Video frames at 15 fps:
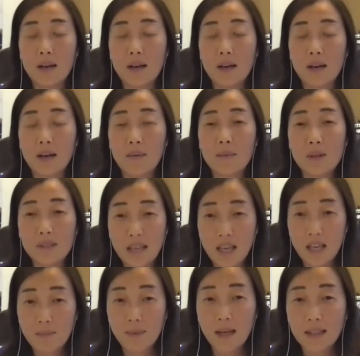the saying
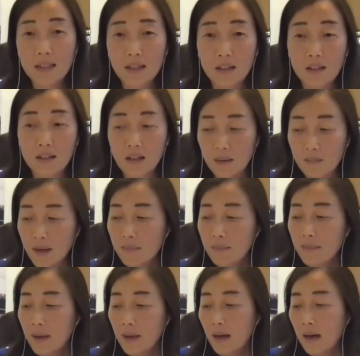by Dalai Lama,
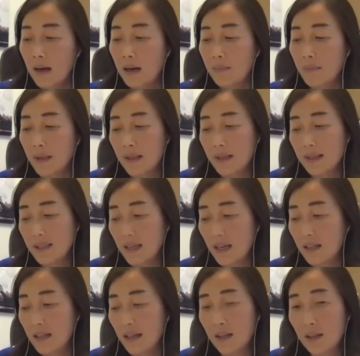and he said,
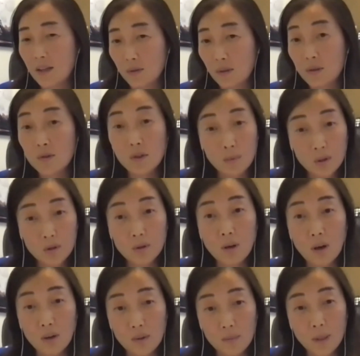like, you contribute to
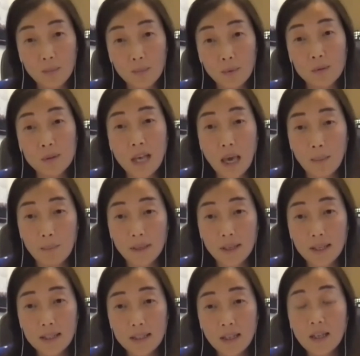other people's
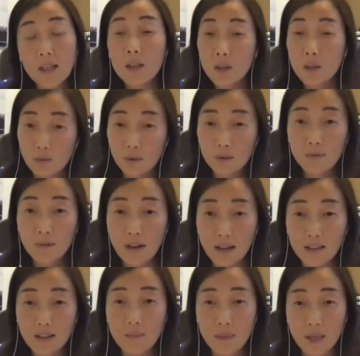happiness, you will
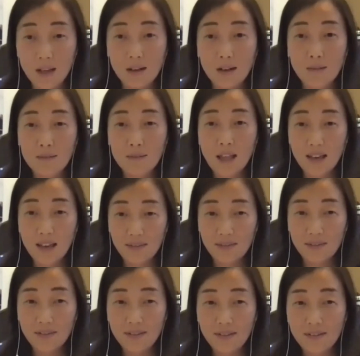find the meaning of life,
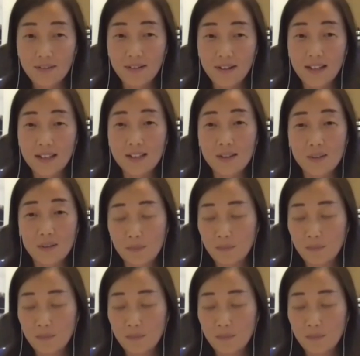right? So